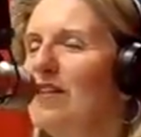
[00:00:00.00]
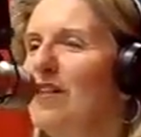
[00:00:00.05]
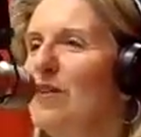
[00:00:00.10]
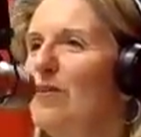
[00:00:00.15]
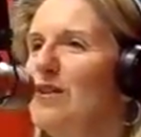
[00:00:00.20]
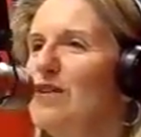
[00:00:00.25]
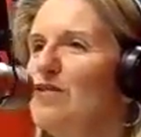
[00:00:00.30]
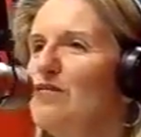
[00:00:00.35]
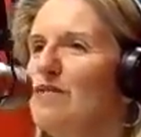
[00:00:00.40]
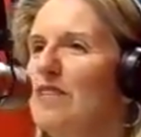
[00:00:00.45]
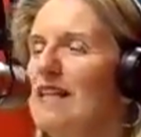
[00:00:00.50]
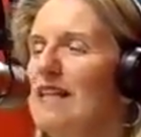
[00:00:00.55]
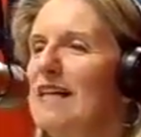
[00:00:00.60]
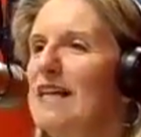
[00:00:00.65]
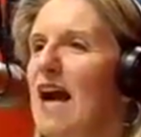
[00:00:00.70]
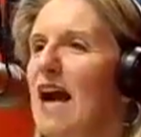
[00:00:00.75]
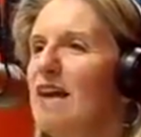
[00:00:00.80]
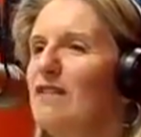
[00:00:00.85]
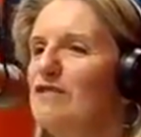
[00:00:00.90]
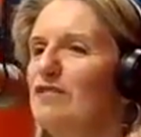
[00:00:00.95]
It's really
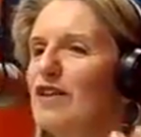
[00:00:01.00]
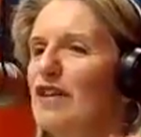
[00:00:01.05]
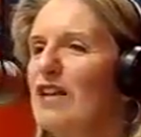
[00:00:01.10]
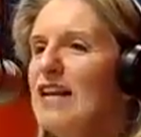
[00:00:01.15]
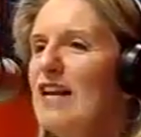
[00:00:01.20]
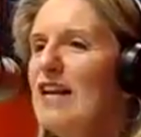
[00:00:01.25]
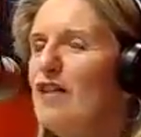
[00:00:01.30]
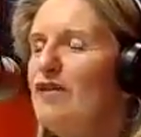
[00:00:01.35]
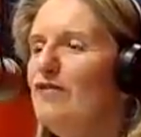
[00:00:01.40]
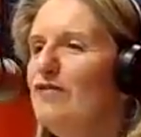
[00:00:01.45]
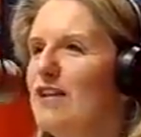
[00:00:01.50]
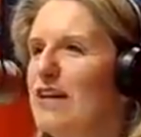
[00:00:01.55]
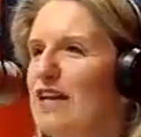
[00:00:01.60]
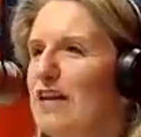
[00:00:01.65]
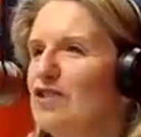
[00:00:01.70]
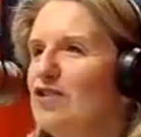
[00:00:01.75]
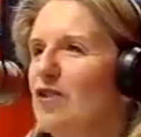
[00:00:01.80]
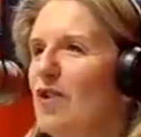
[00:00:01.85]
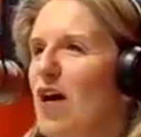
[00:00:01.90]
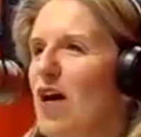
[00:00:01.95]
kind of looking at your
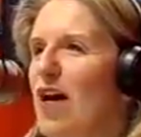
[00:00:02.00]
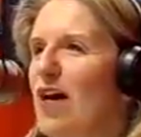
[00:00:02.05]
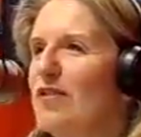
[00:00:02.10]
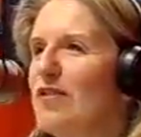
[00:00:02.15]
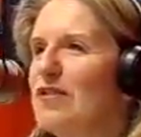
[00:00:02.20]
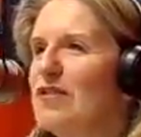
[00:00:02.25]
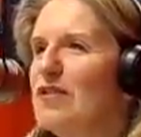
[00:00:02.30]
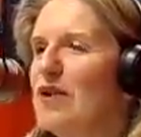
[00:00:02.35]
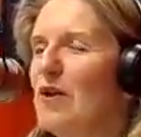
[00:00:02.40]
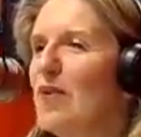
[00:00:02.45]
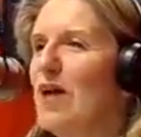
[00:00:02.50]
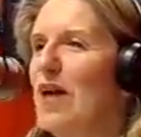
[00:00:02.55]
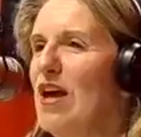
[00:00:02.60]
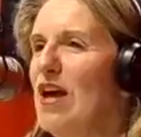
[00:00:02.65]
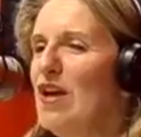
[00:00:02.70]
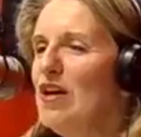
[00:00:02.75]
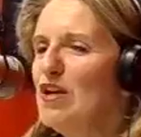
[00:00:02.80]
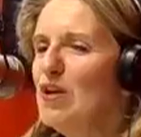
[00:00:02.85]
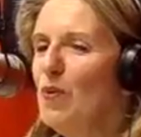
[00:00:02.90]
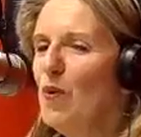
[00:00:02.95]
financial health. So
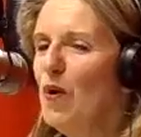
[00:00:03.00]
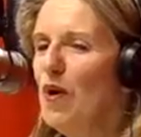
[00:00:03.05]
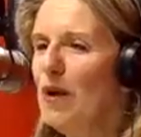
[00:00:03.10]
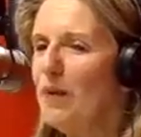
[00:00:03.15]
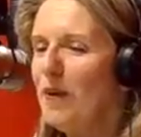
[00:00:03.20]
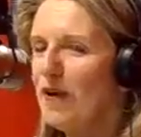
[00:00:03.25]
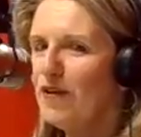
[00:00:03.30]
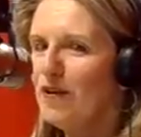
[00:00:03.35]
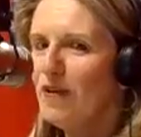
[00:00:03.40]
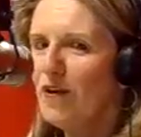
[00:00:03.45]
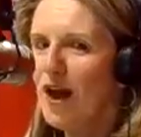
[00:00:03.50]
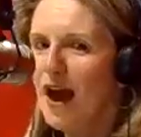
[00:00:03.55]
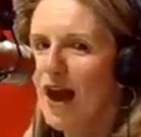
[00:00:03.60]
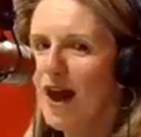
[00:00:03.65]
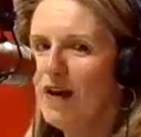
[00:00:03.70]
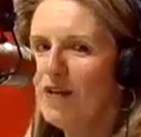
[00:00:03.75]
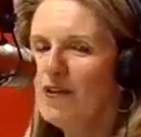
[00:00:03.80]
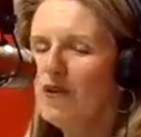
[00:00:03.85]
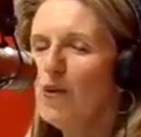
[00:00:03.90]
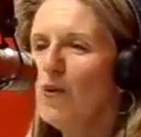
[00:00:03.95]
you worry about your
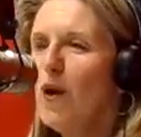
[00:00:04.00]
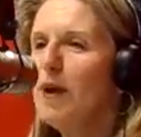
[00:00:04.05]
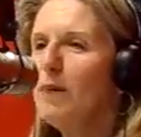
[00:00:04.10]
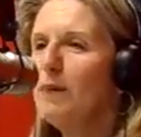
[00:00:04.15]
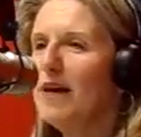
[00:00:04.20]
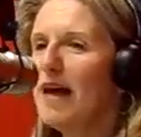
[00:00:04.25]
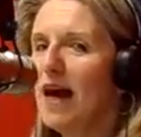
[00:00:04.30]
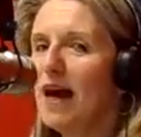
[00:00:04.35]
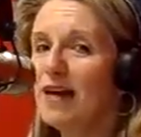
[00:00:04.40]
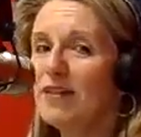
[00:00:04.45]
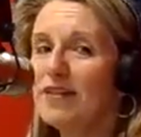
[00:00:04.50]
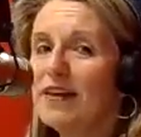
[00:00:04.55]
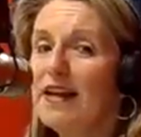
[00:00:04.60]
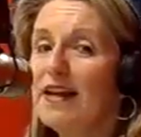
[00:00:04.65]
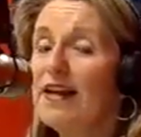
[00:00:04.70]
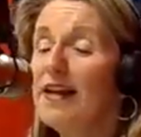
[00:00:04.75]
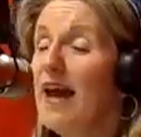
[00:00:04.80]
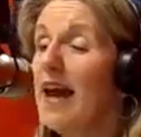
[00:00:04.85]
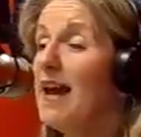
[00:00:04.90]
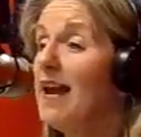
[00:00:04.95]
health, you want to be healthy. And
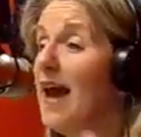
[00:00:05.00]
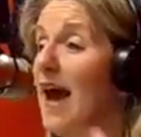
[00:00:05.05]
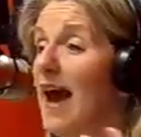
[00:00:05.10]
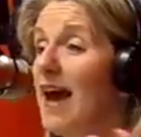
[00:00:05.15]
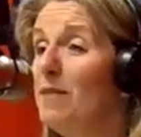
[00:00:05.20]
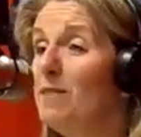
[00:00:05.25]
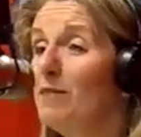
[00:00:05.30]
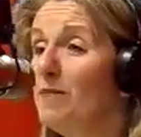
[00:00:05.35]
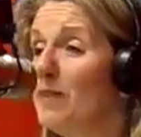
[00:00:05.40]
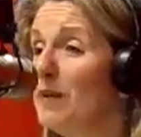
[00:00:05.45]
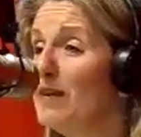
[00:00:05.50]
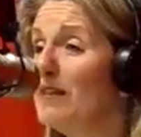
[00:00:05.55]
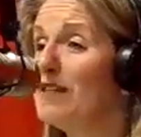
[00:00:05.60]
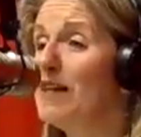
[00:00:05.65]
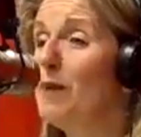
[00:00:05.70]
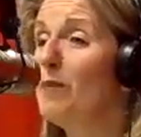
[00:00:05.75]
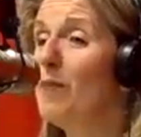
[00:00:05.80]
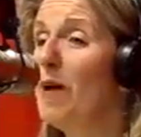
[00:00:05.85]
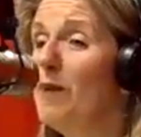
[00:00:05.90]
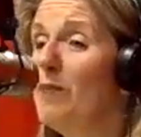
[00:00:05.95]
again, I'm building
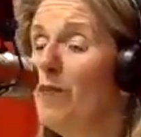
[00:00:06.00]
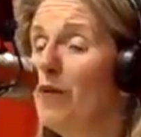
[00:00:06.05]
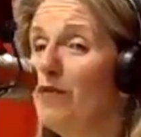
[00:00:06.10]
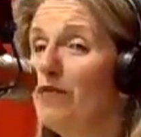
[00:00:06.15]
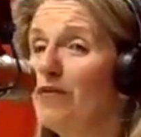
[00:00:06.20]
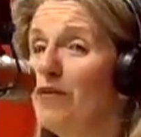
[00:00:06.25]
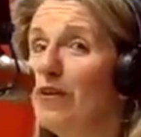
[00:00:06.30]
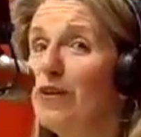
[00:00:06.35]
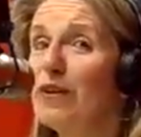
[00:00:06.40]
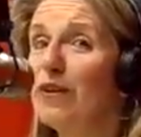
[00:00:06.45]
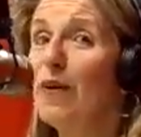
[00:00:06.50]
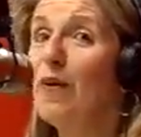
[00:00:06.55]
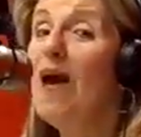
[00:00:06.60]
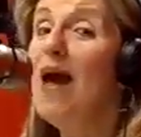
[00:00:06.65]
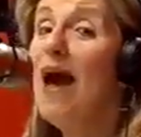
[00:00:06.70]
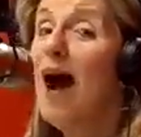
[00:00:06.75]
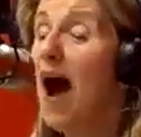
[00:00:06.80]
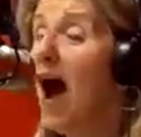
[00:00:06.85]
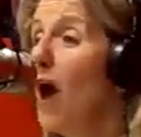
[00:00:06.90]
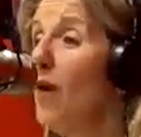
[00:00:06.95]
up my portfolio.
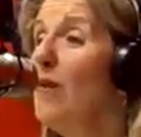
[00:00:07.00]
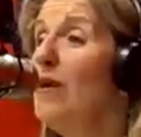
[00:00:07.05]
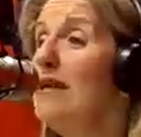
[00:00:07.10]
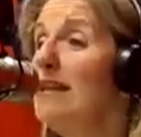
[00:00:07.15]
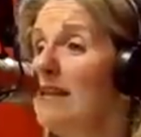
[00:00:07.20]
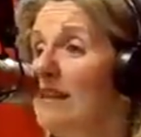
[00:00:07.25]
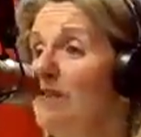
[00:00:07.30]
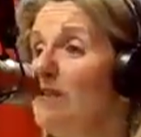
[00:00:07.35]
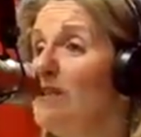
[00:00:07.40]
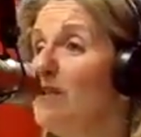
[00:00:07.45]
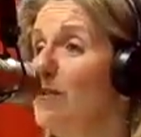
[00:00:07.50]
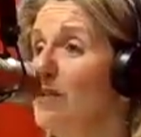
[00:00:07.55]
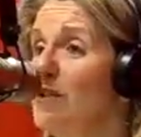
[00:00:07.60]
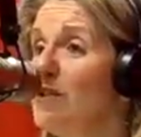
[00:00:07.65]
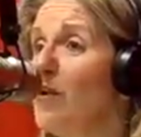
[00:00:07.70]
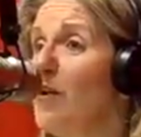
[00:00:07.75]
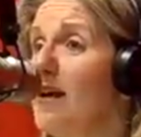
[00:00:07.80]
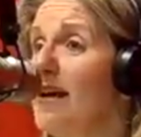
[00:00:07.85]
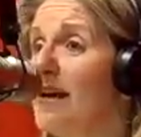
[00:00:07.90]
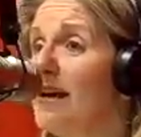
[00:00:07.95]
I want to live to
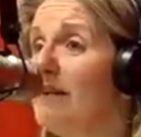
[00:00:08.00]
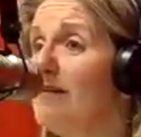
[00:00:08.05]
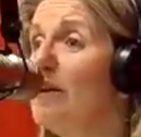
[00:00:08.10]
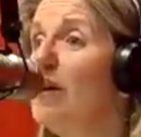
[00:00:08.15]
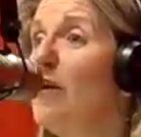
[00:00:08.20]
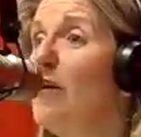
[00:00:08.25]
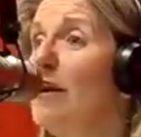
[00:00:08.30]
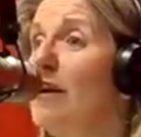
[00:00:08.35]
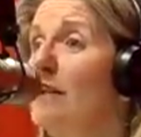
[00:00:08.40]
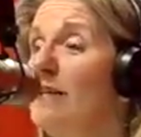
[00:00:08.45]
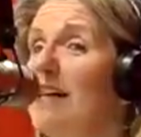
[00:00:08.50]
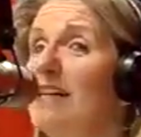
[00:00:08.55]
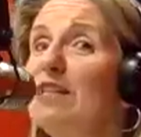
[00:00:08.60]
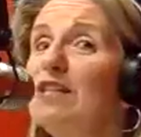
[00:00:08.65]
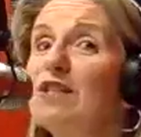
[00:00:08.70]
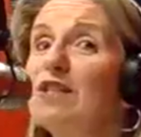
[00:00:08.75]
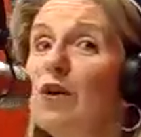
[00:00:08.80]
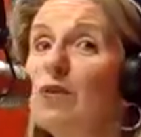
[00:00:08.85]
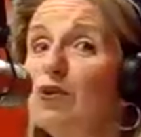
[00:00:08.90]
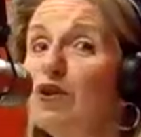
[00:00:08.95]
enjoy it. You know what I mean?
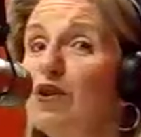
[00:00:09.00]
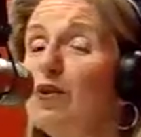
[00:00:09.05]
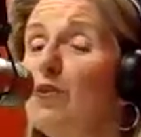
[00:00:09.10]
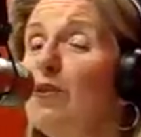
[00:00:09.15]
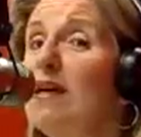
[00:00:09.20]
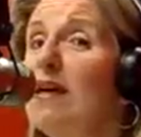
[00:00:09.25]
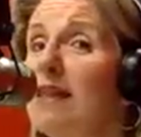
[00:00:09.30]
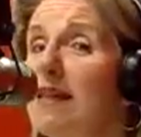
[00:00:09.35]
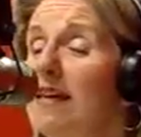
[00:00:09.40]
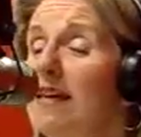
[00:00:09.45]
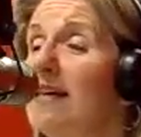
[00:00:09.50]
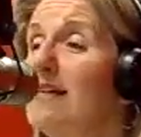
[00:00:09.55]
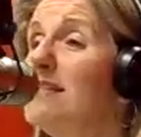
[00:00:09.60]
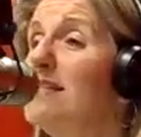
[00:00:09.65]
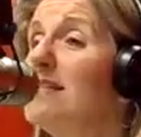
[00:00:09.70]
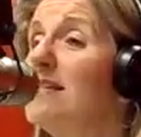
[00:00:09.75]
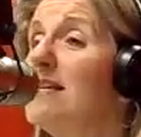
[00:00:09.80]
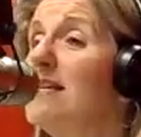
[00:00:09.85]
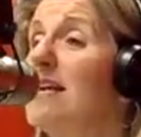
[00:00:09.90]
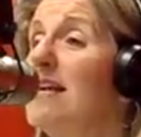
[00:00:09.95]
So doing
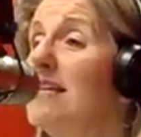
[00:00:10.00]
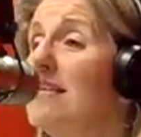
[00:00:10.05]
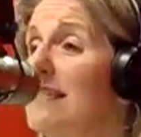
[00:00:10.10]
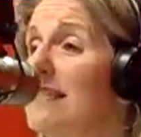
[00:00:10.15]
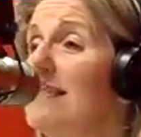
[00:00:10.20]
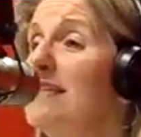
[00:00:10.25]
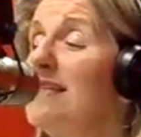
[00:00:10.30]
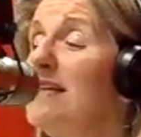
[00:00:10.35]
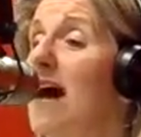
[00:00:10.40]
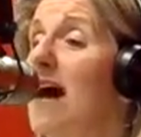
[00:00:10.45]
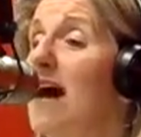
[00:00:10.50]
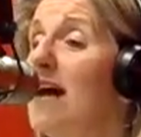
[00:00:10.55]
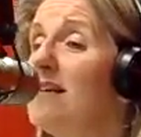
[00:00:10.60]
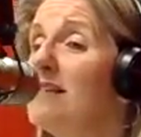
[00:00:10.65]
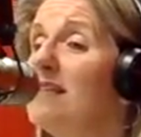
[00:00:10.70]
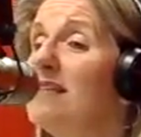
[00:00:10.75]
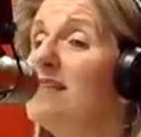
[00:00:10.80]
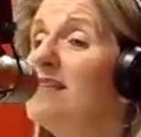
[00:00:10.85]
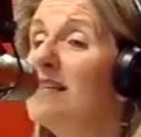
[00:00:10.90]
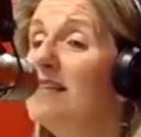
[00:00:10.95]
this
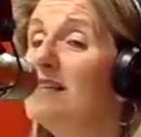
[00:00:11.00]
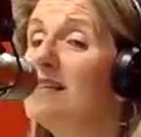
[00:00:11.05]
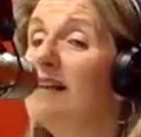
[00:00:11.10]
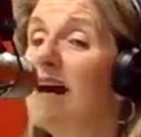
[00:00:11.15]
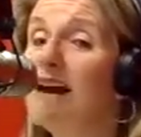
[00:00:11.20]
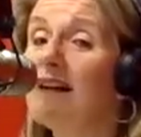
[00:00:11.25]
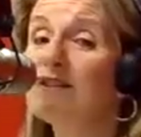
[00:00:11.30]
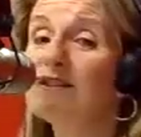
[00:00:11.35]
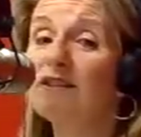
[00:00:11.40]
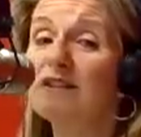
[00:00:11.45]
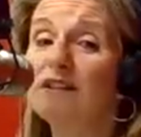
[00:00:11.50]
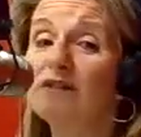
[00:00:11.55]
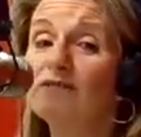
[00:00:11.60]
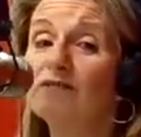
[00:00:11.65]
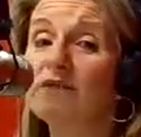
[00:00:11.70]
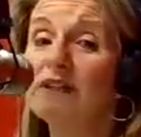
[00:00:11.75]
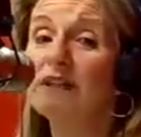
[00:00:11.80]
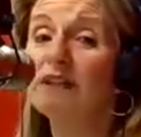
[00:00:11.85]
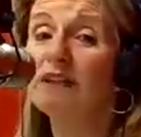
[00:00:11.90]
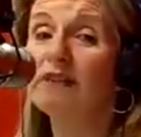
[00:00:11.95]
detox is actually
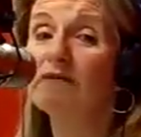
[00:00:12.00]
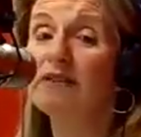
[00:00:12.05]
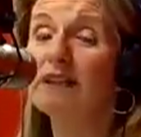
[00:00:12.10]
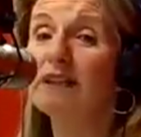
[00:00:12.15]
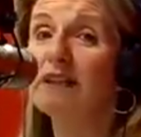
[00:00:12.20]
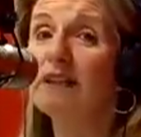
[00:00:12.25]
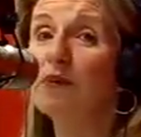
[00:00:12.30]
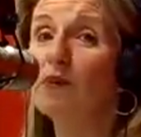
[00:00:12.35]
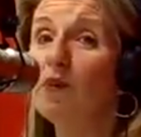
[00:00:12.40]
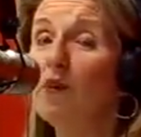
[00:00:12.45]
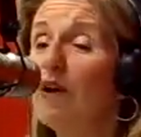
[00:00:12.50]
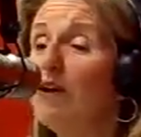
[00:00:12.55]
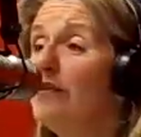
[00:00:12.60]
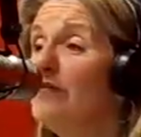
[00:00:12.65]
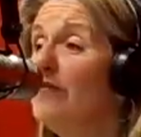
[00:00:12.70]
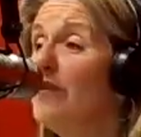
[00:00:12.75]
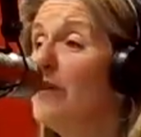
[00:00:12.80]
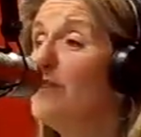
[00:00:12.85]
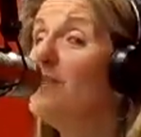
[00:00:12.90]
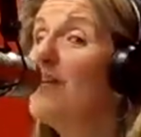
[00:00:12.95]
really, really
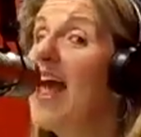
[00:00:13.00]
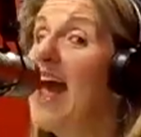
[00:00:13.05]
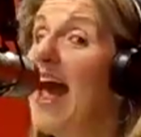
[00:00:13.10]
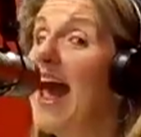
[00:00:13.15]
wonderful.